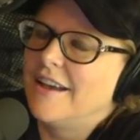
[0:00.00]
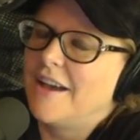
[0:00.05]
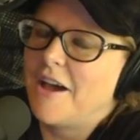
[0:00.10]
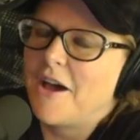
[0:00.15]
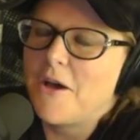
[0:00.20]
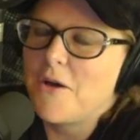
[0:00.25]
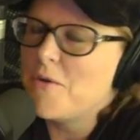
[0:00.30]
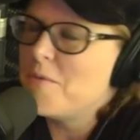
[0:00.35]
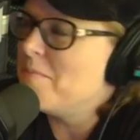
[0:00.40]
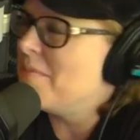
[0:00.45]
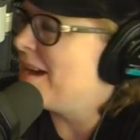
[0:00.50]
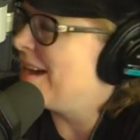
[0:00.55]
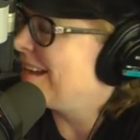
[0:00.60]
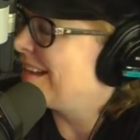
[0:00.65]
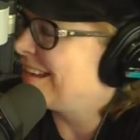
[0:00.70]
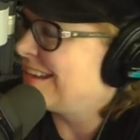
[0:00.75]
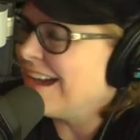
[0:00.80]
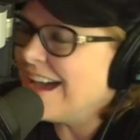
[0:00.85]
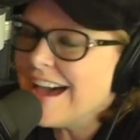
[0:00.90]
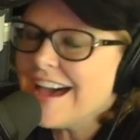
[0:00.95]
oh my
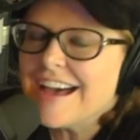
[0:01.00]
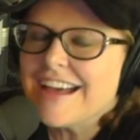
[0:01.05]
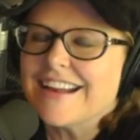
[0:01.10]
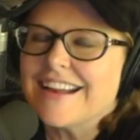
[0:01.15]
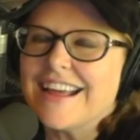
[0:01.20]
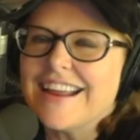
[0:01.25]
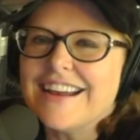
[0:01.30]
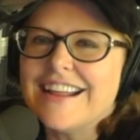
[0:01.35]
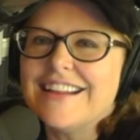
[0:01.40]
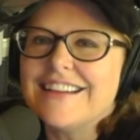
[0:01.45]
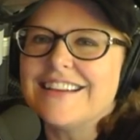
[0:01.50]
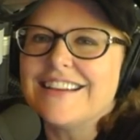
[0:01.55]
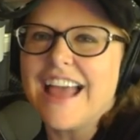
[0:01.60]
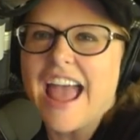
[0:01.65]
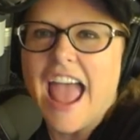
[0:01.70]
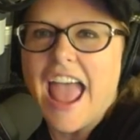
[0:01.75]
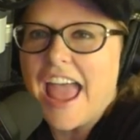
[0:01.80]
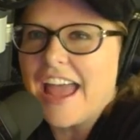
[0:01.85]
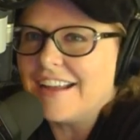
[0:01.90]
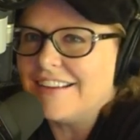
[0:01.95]
god! And it
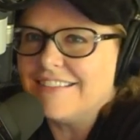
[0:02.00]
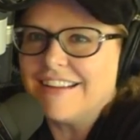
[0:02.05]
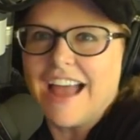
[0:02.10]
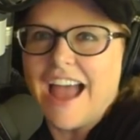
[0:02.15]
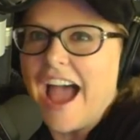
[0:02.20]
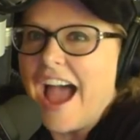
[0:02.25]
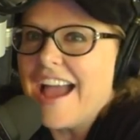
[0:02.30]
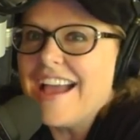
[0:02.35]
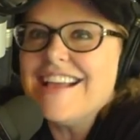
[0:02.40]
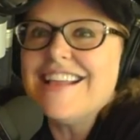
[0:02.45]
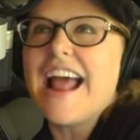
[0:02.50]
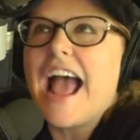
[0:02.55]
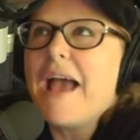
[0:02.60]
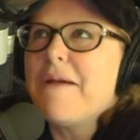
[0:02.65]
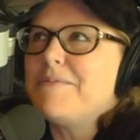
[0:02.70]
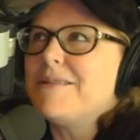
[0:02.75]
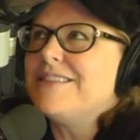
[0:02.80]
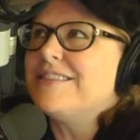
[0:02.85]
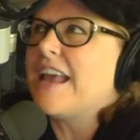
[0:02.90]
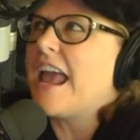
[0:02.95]
it
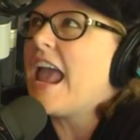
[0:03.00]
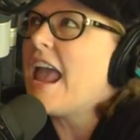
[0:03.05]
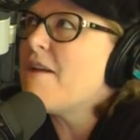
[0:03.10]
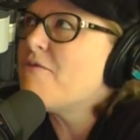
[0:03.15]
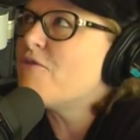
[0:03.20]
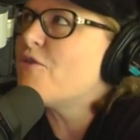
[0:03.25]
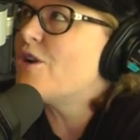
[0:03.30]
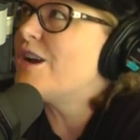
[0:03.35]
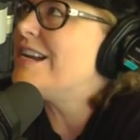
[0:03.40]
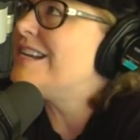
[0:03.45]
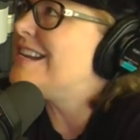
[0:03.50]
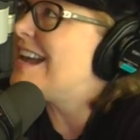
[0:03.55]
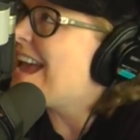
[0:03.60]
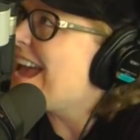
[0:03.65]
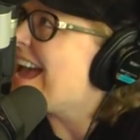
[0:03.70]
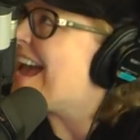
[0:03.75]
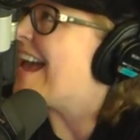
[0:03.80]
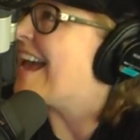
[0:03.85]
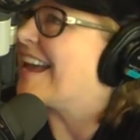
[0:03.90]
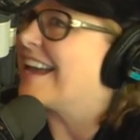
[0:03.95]
happens every
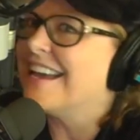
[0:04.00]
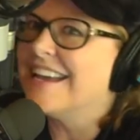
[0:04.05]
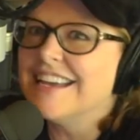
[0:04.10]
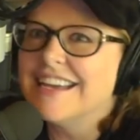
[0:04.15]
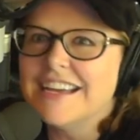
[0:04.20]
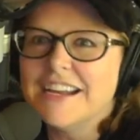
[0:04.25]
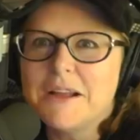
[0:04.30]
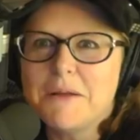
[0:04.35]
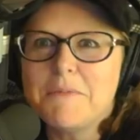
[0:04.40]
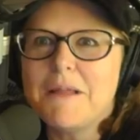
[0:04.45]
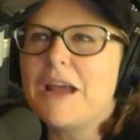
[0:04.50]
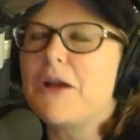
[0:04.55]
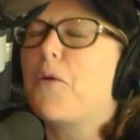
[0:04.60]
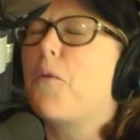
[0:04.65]
day. I'm like,